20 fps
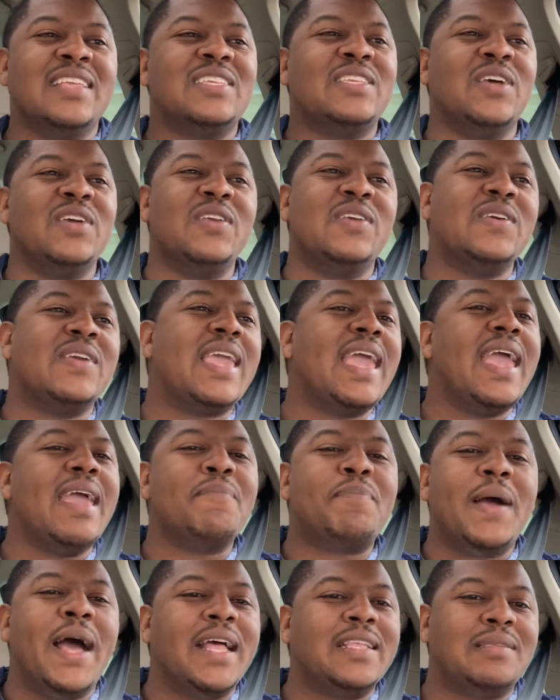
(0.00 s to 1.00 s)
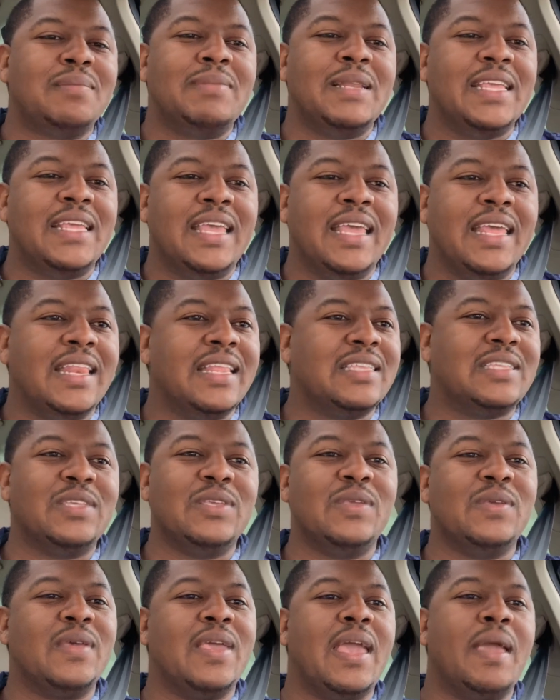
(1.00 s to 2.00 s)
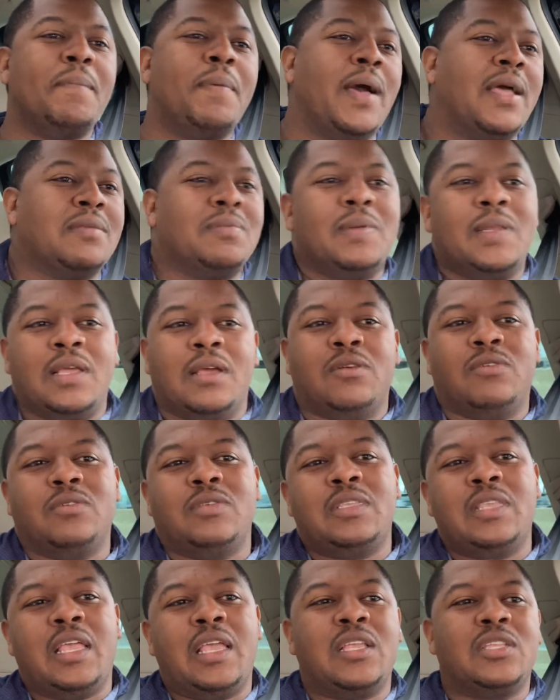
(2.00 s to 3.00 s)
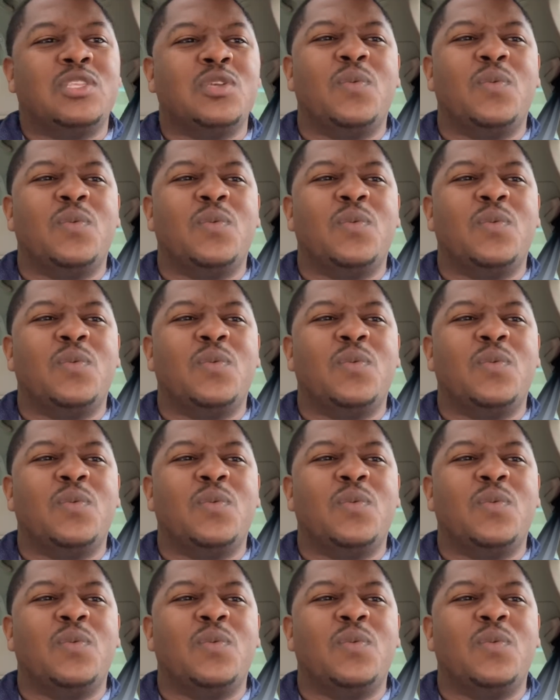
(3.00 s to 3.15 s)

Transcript: So you can't possibly get it. So you can't possibly understand.